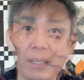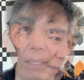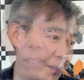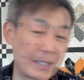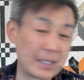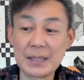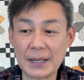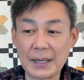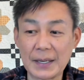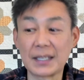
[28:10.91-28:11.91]
this is
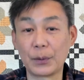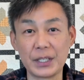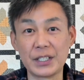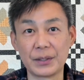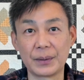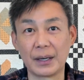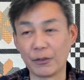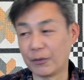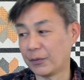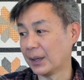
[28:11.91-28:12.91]
basically a redo
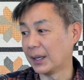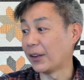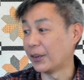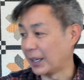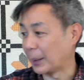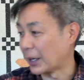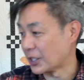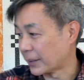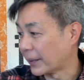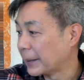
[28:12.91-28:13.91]
of another knitting
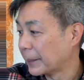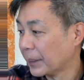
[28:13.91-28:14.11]
project, right?